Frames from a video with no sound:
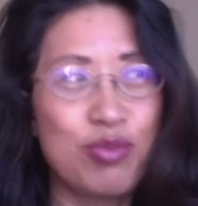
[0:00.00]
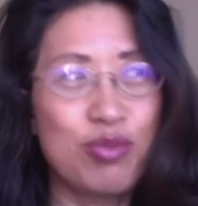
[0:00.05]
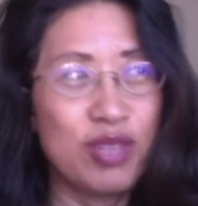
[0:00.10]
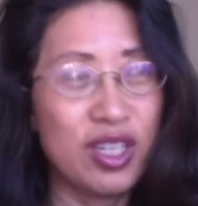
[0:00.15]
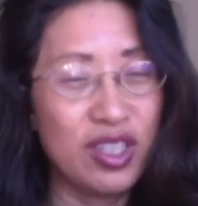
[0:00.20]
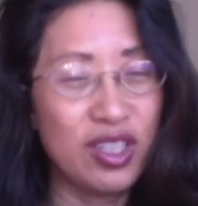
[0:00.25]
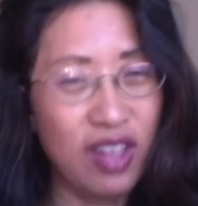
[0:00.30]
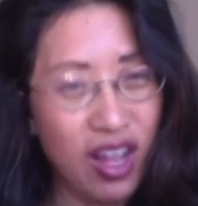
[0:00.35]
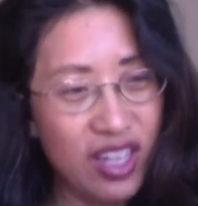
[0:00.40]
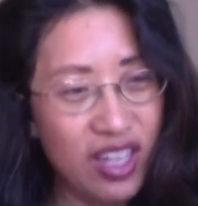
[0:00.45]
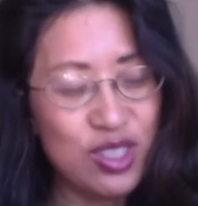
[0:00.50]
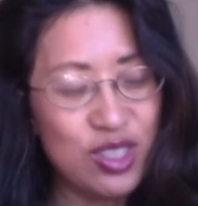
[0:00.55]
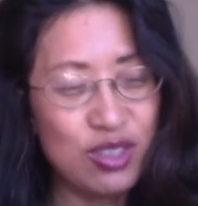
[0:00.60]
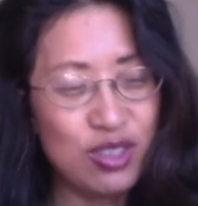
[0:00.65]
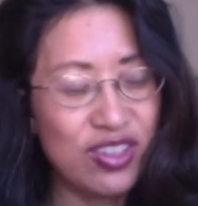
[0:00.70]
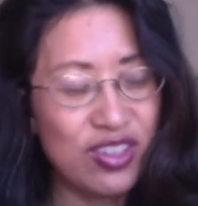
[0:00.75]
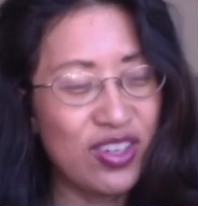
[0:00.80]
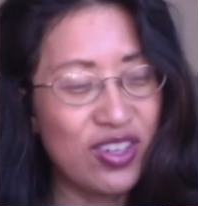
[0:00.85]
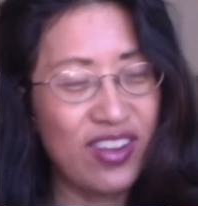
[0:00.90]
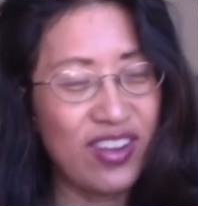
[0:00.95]
glossed
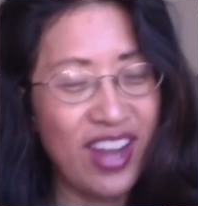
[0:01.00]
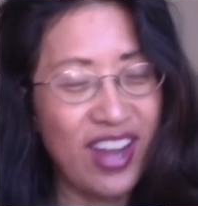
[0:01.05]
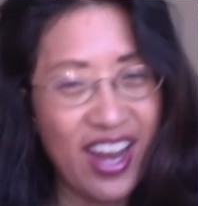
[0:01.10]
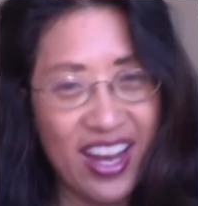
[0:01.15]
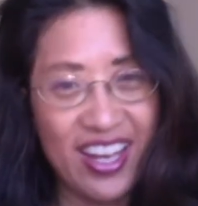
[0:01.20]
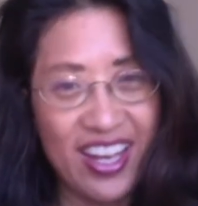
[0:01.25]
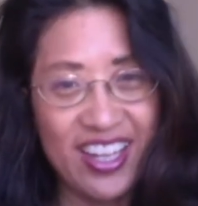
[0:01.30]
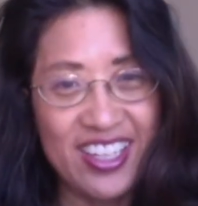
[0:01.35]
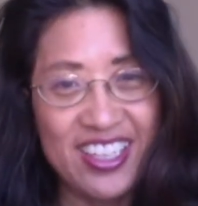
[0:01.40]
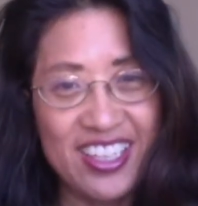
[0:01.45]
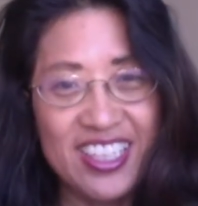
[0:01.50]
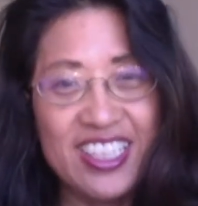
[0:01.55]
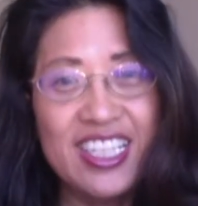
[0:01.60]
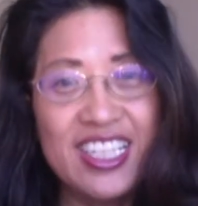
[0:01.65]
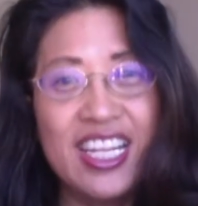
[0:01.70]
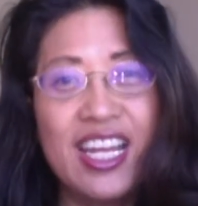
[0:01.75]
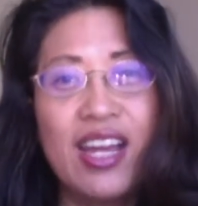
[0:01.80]
over your head,